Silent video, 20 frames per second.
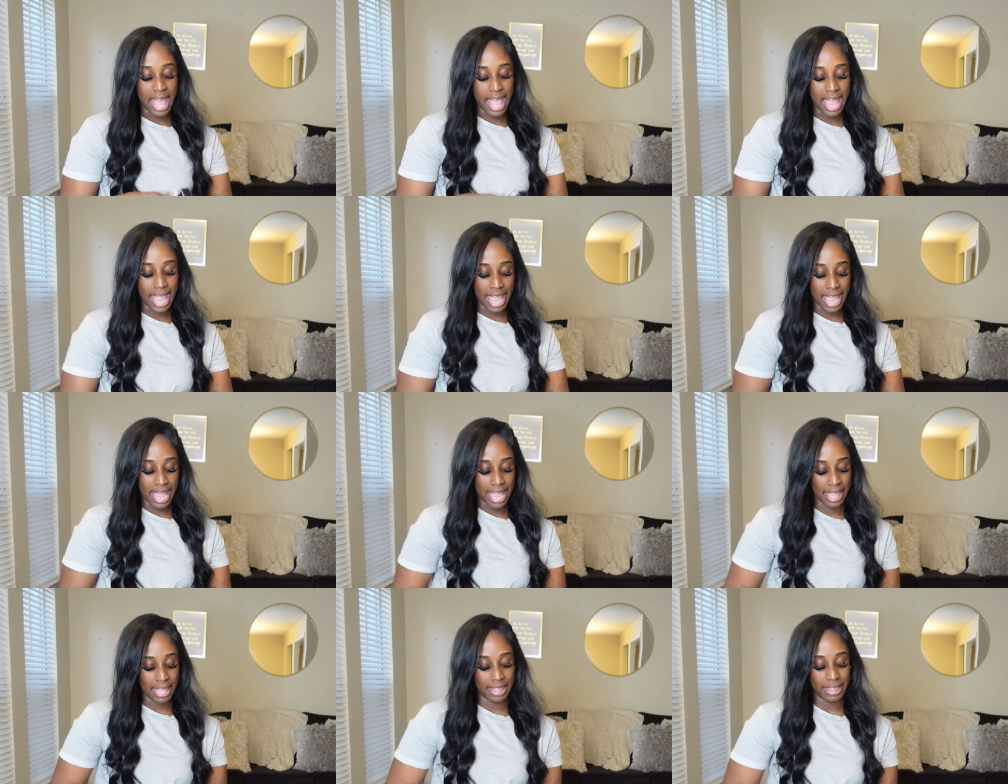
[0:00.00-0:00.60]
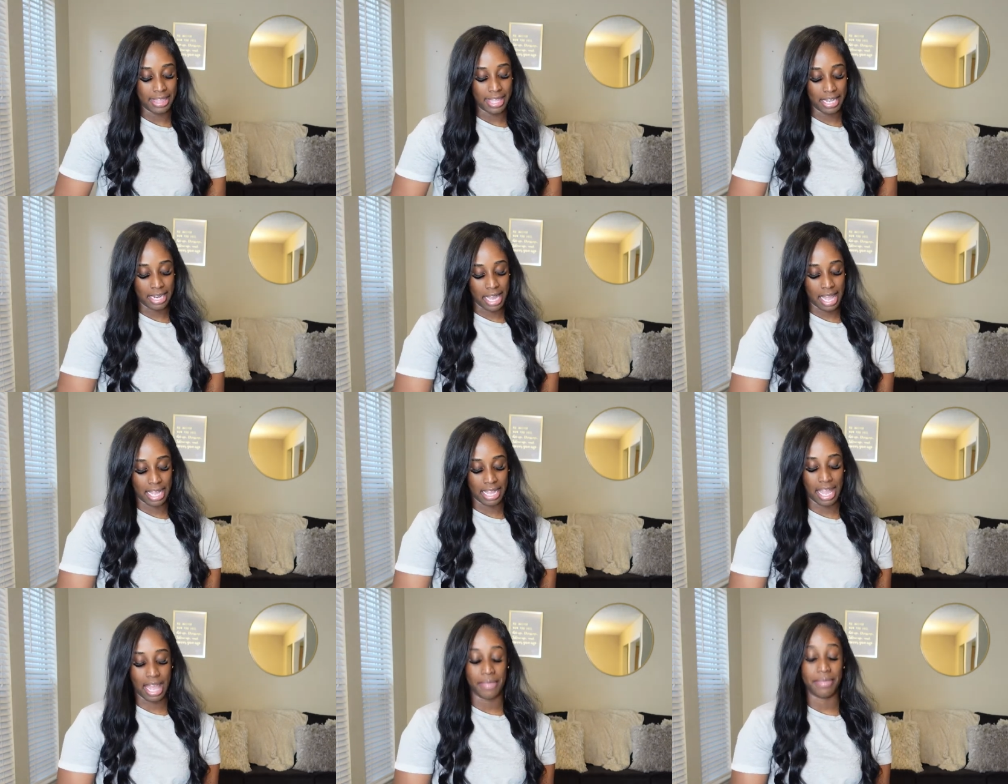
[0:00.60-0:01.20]
and then
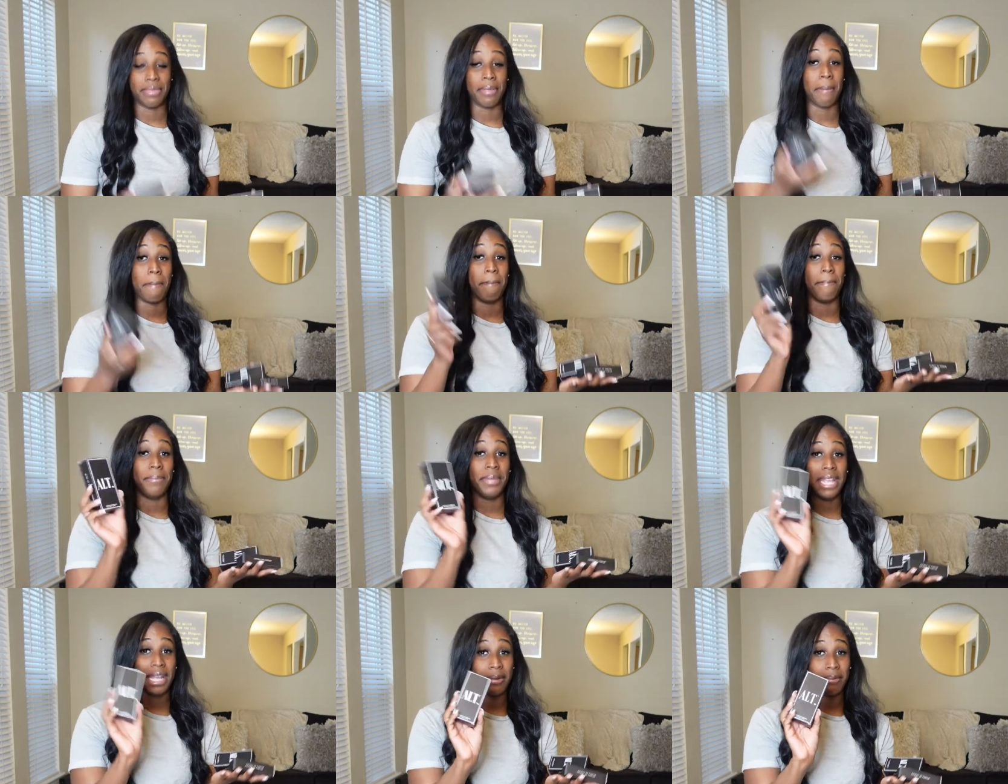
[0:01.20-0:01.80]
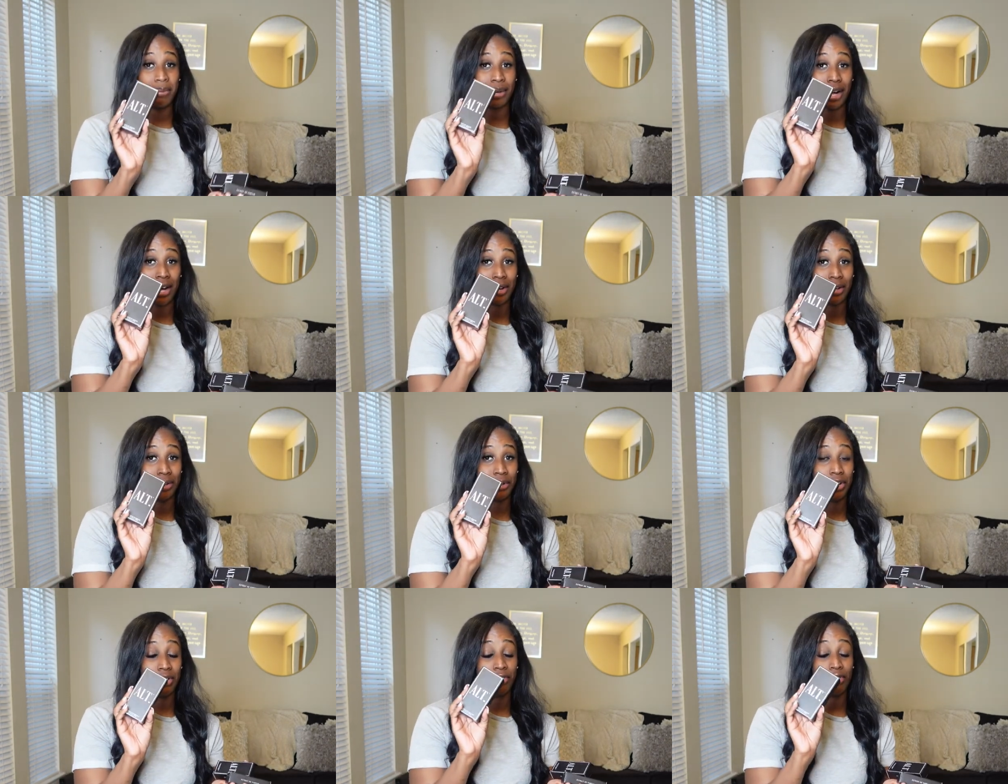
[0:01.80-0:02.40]
I got the big
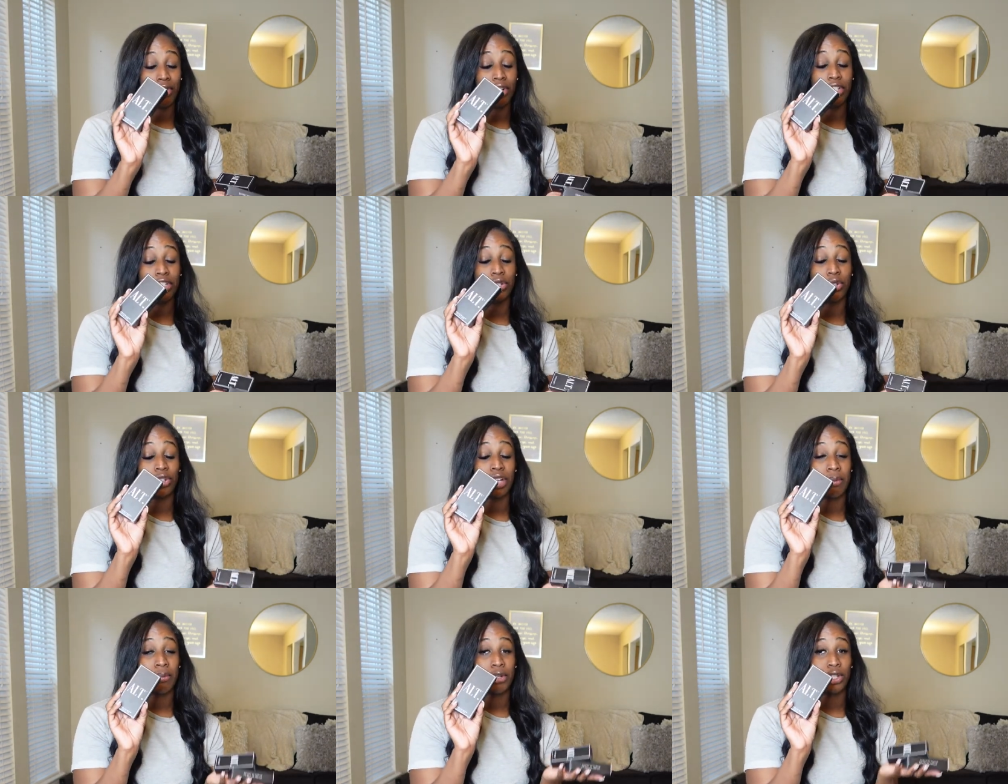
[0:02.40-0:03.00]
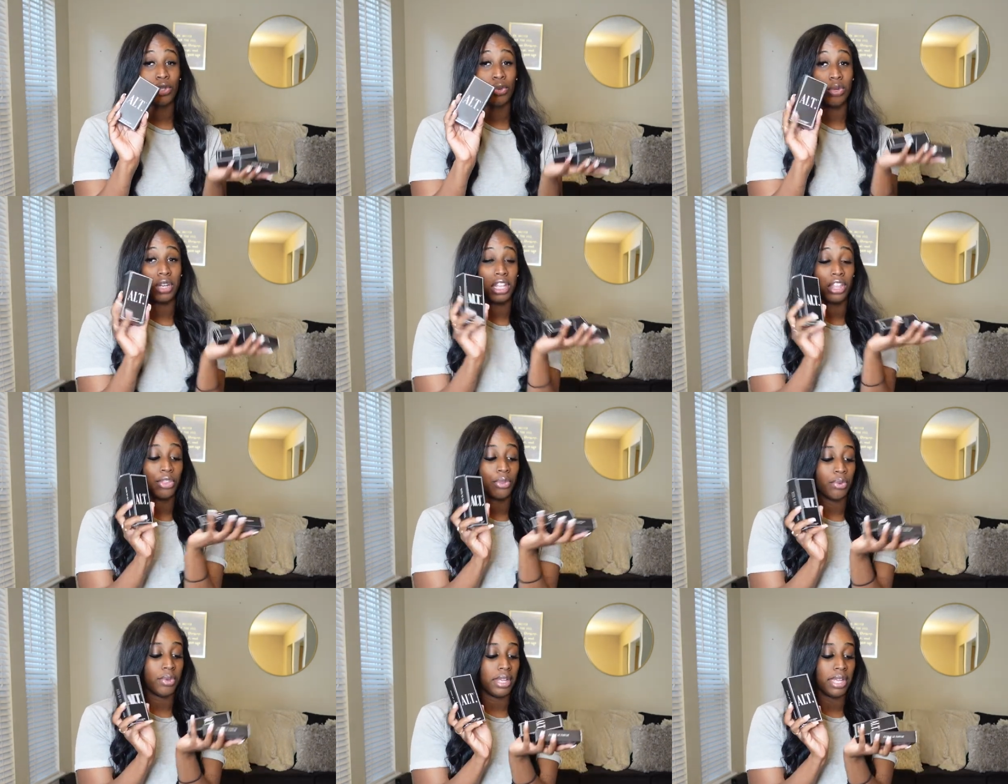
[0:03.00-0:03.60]
bottle of Crystal number
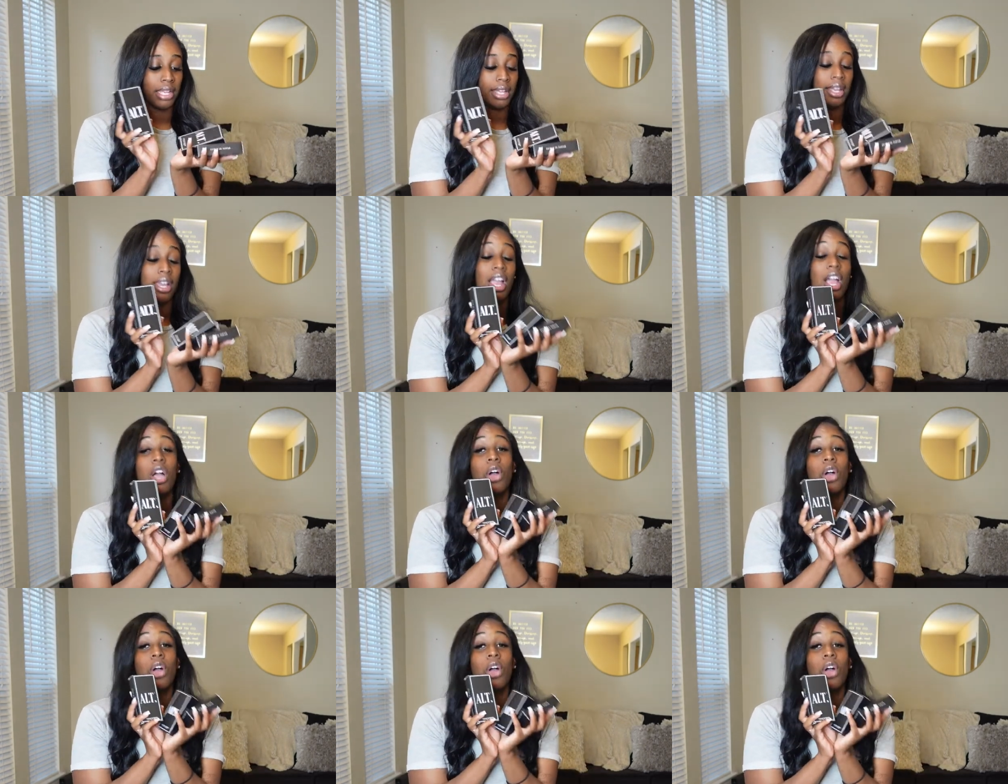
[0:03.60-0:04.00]
twenty-three,